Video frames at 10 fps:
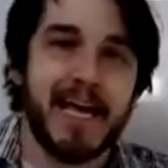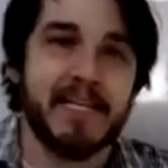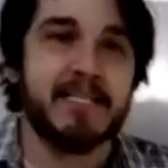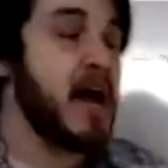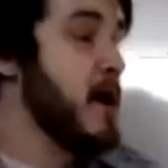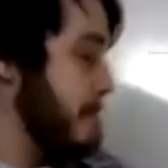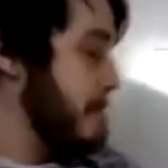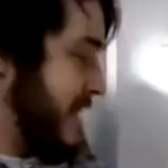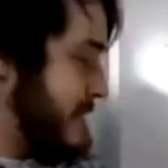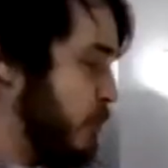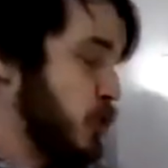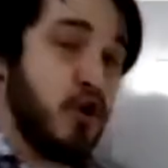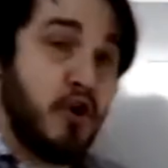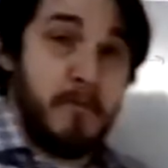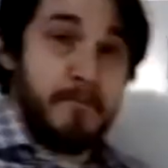is
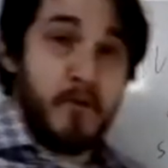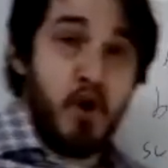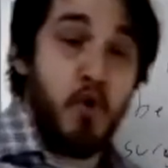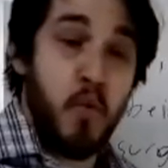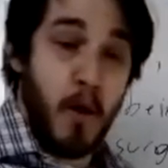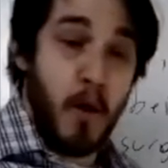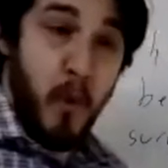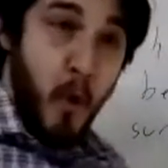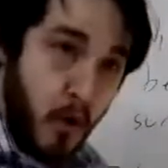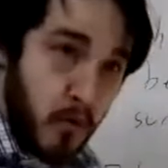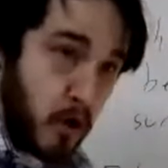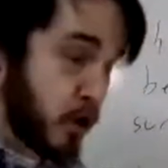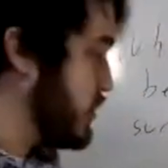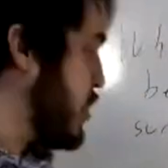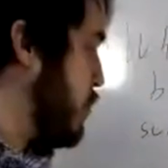people who were
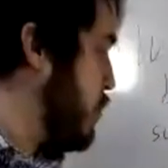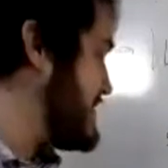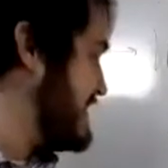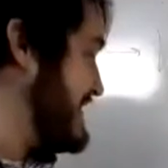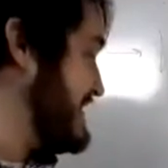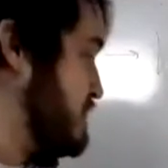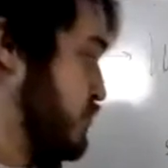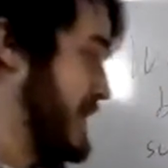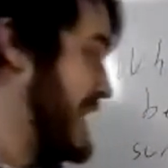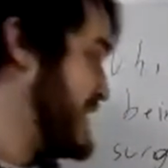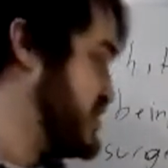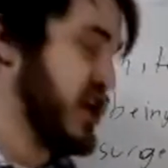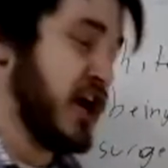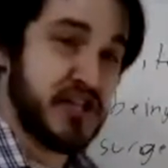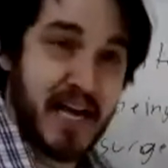poorer were getting
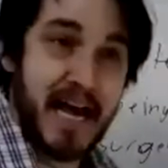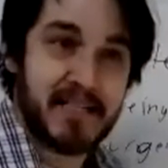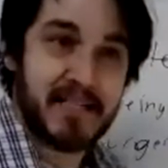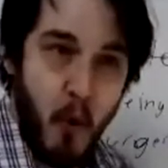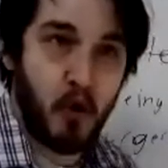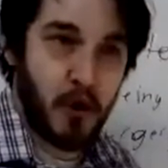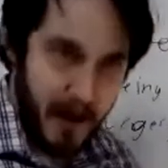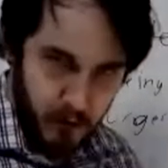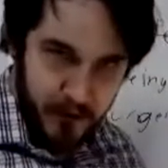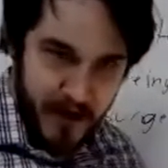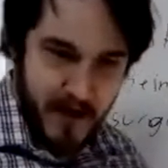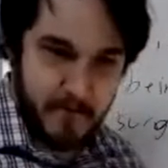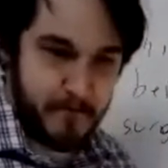judged as more healthy.